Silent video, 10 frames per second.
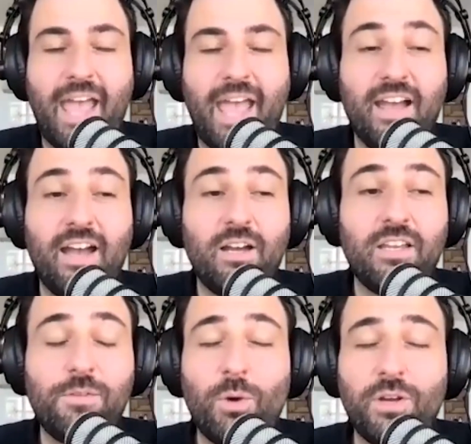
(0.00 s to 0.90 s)
And
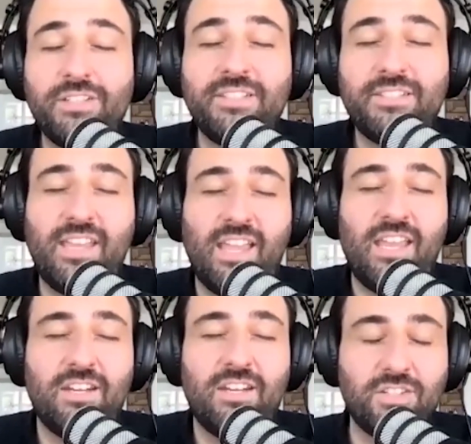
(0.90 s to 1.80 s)
if you wanted to see
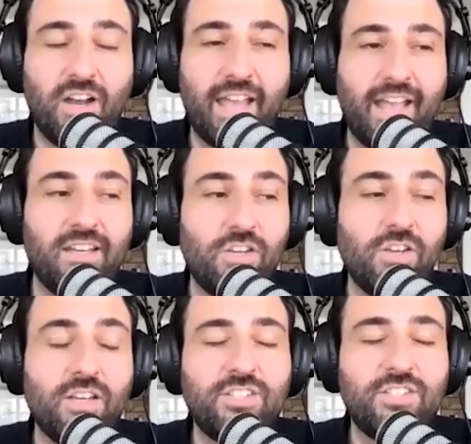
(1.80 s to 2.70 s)
Ian and Di Haggerty,
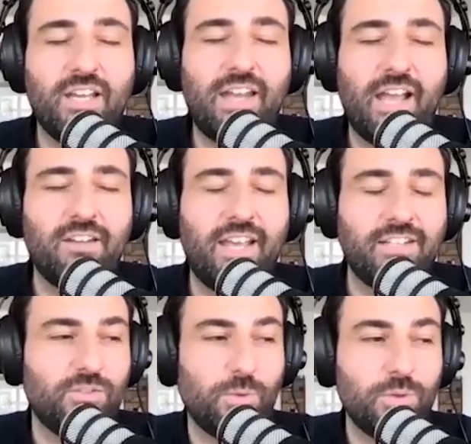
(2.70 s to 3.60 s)
you can check it out at
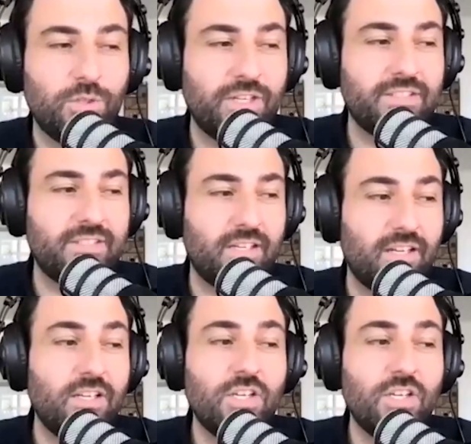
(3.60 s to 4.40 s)
soillearningscentre.com.